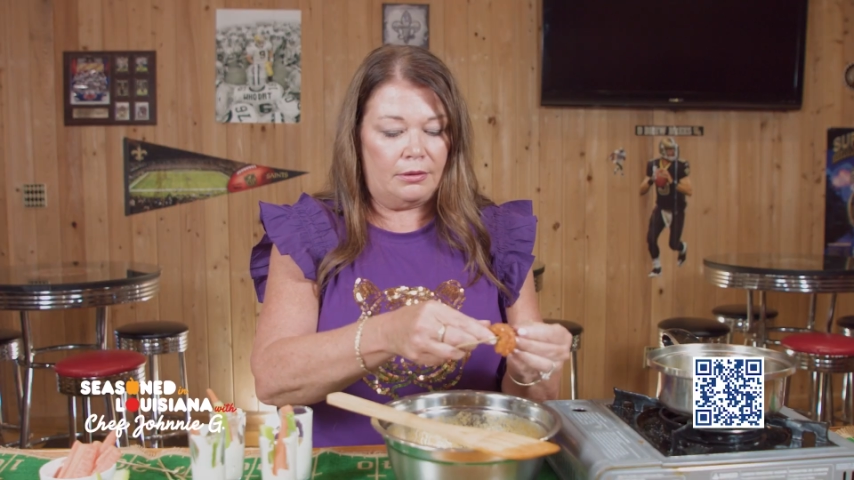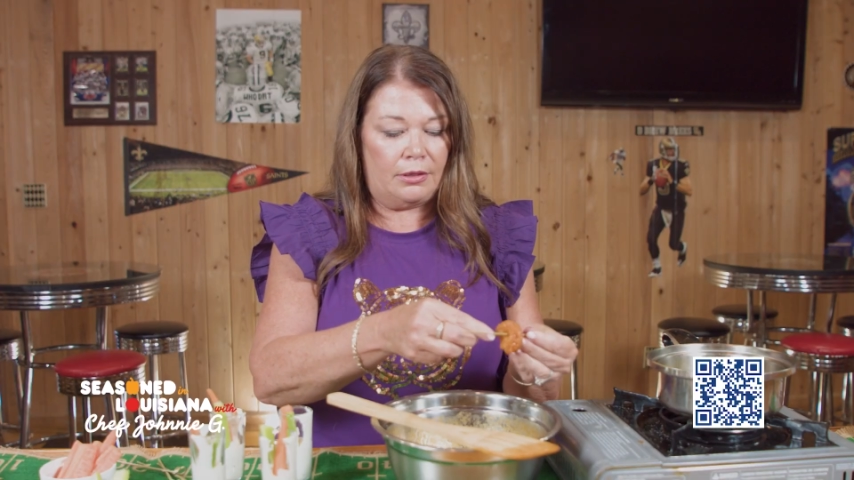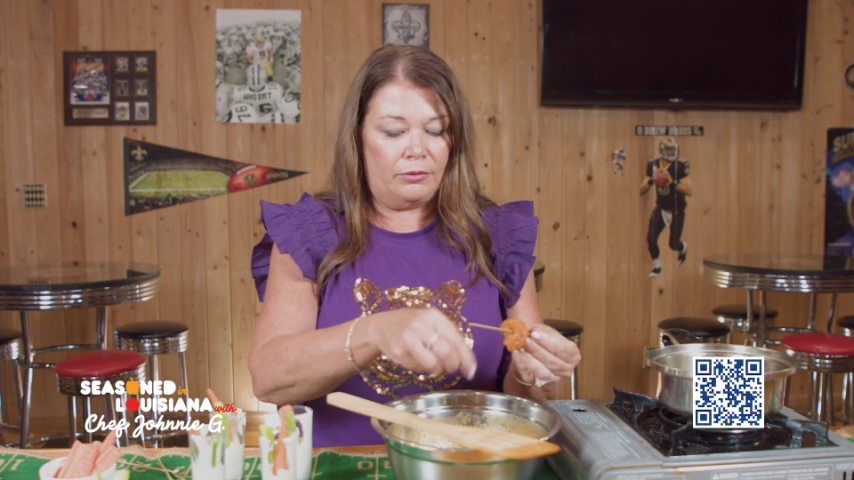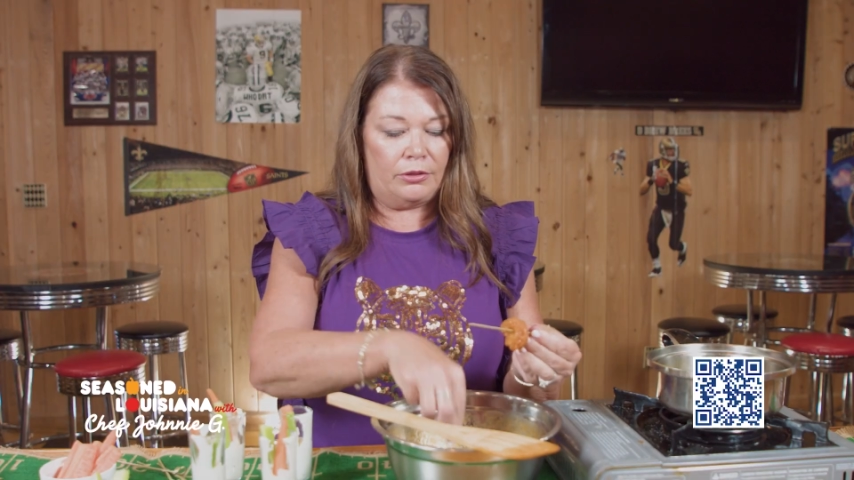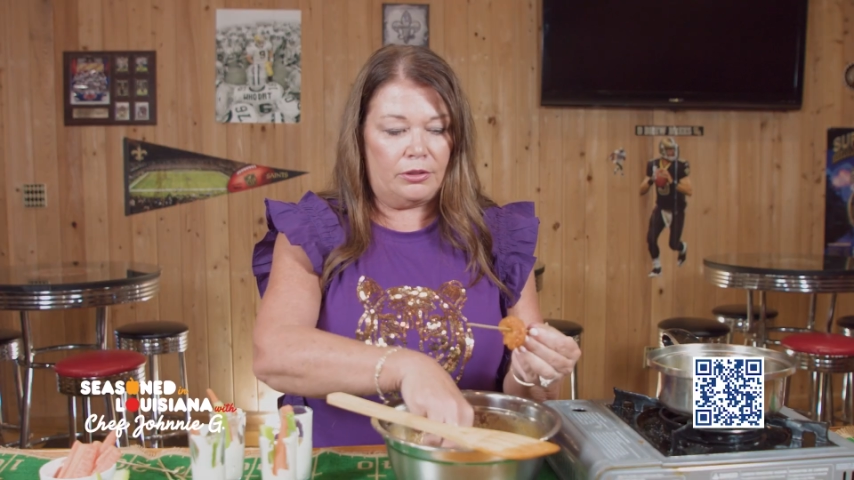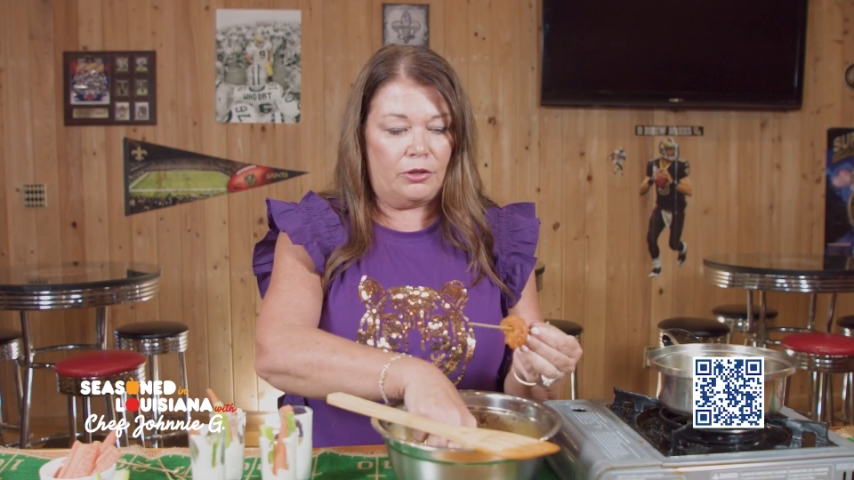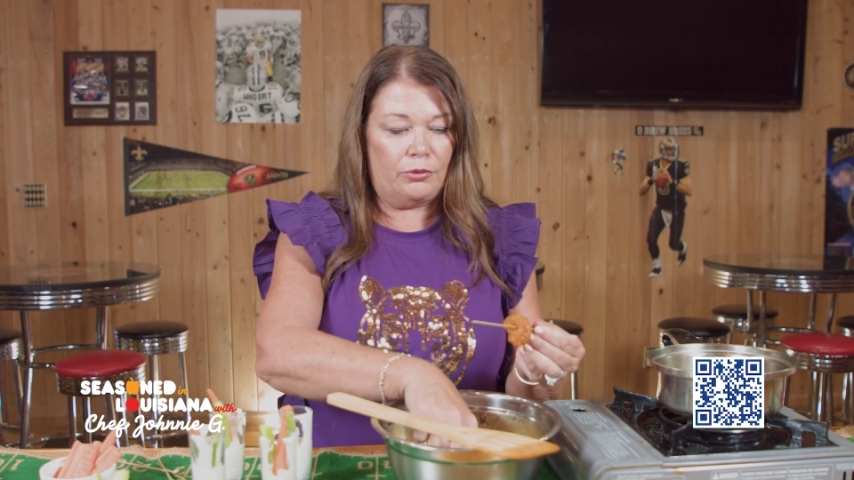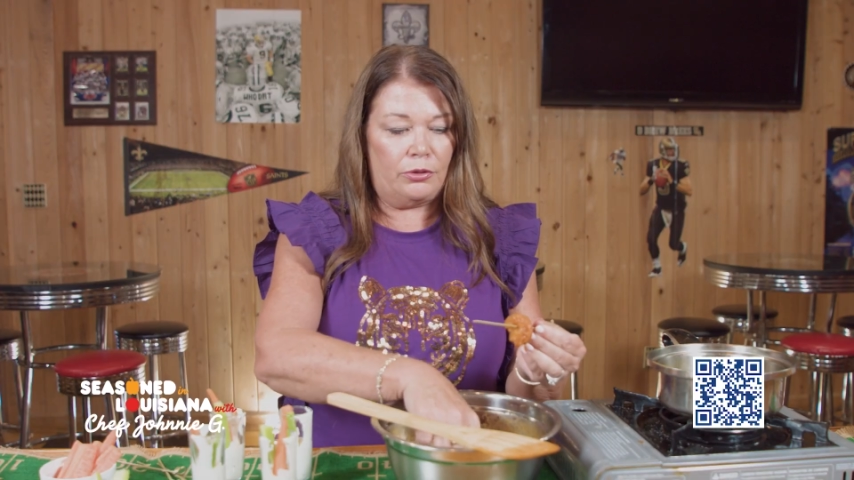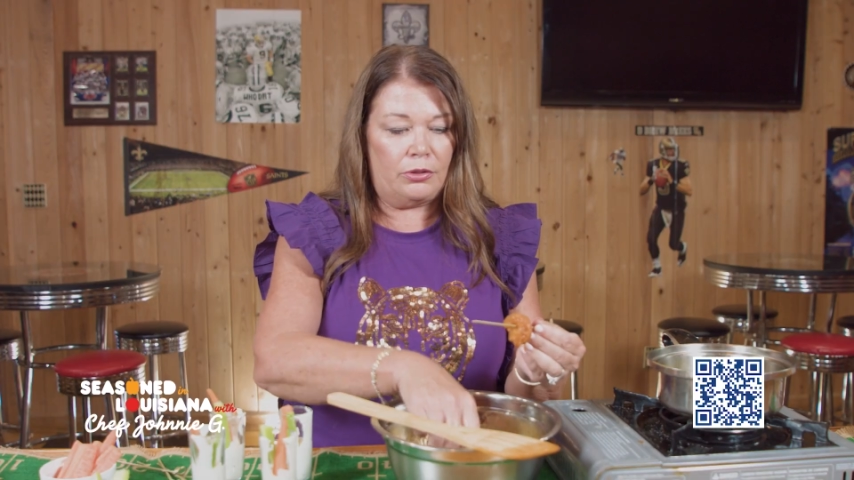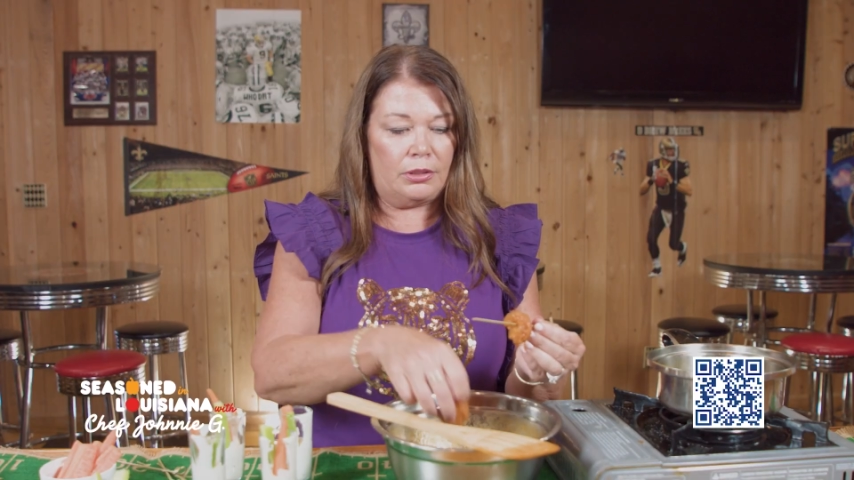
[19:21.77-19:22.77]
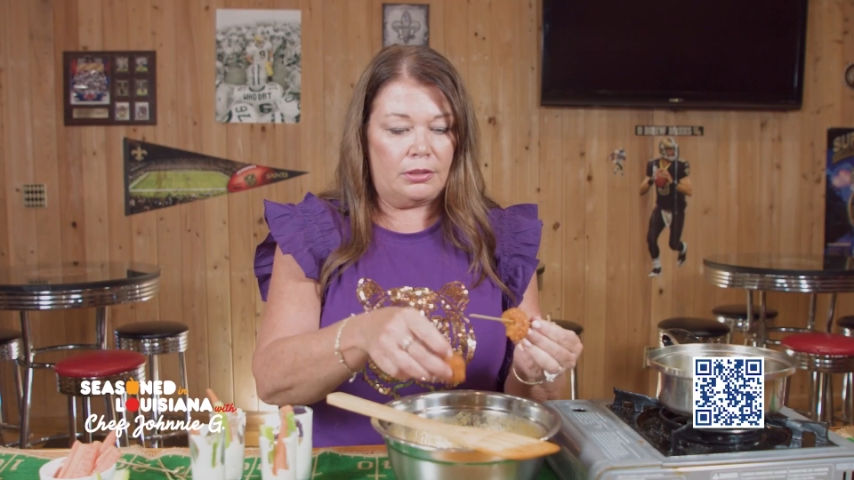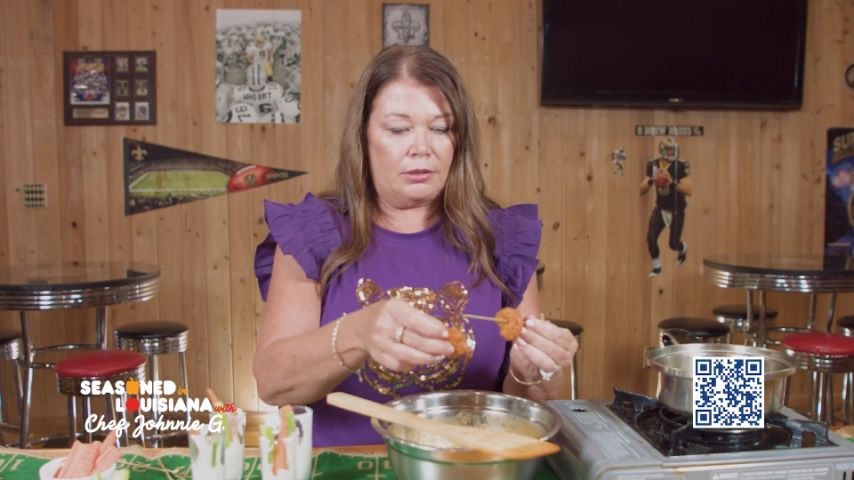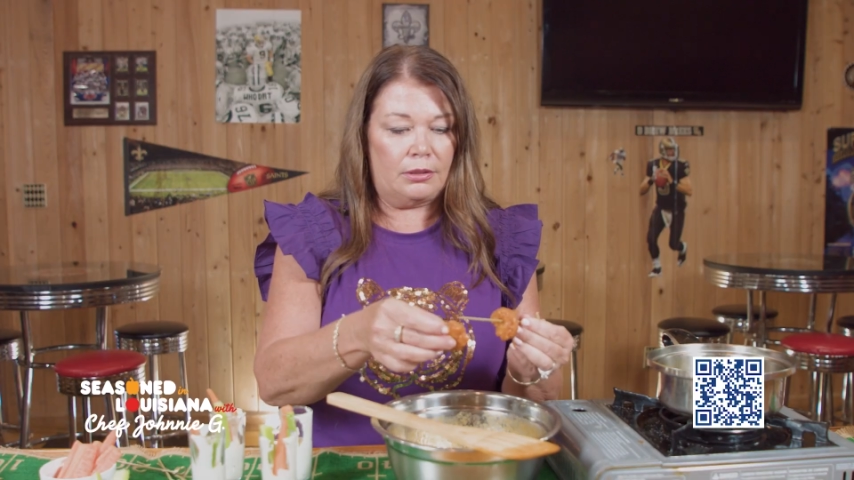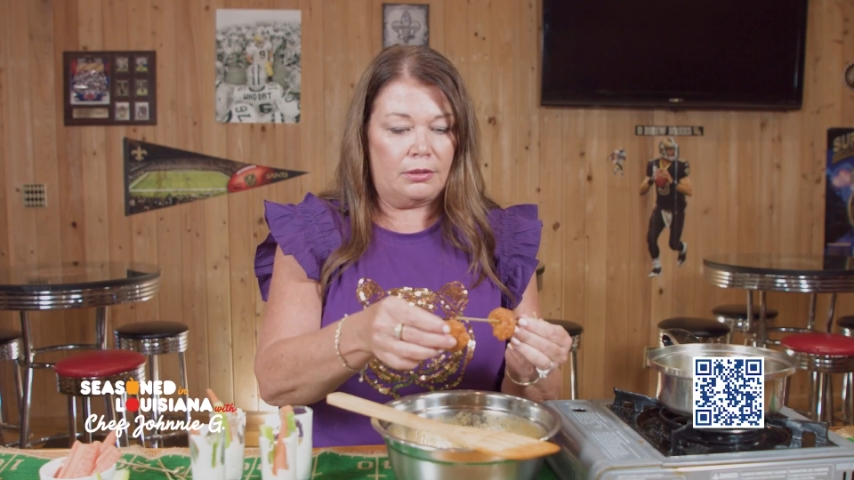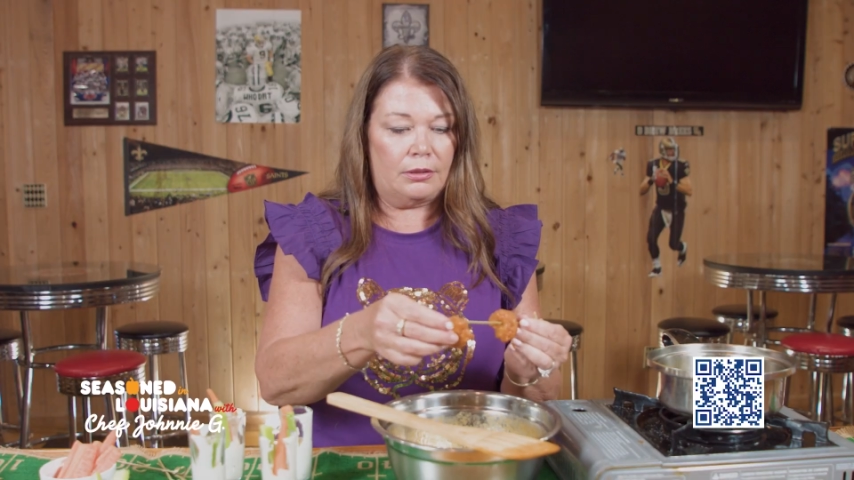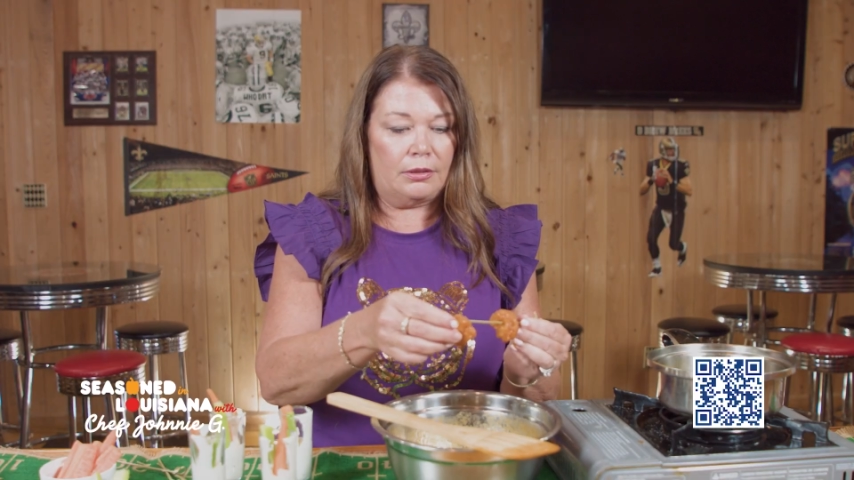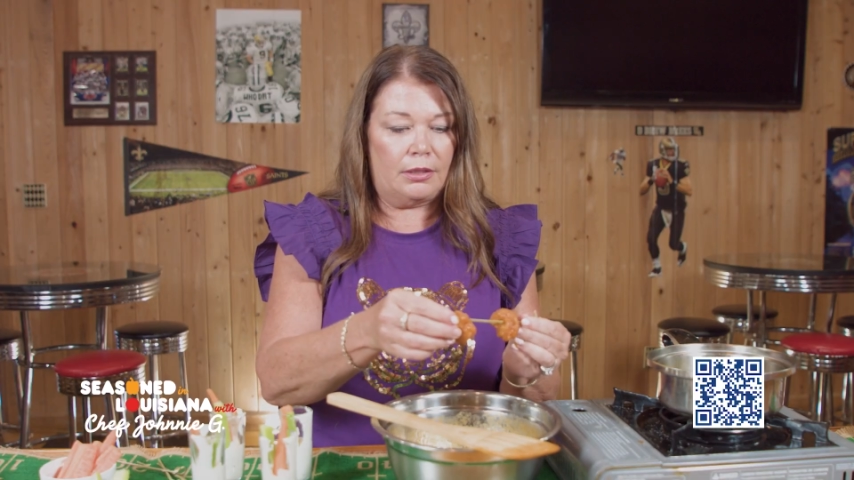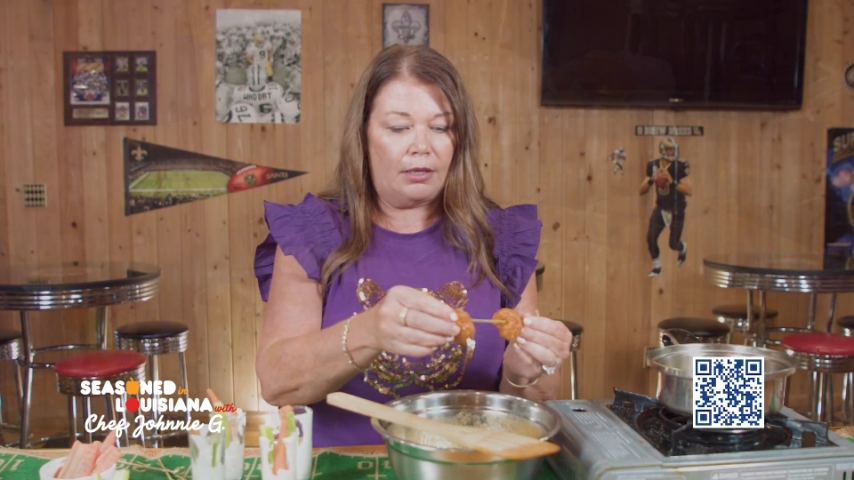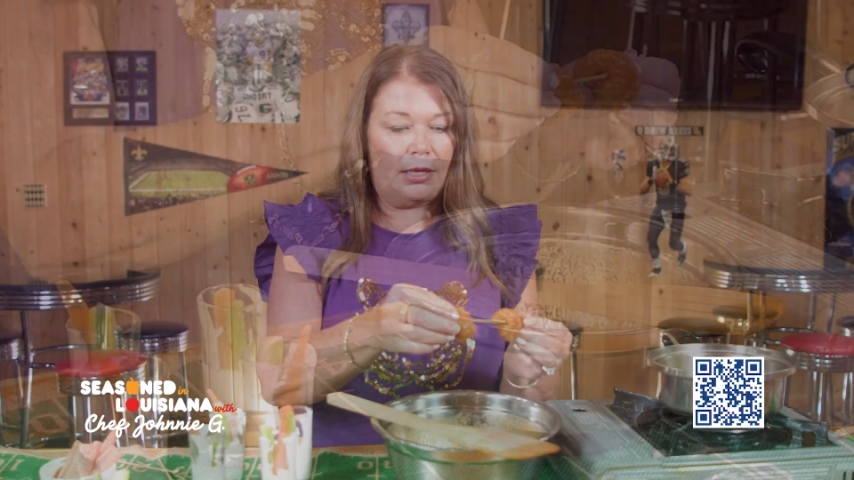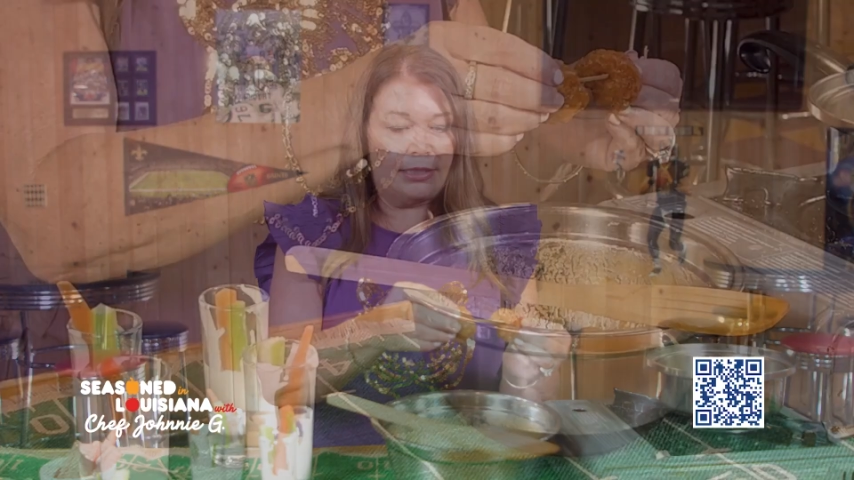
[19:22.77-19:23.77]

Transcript: on the skewers. I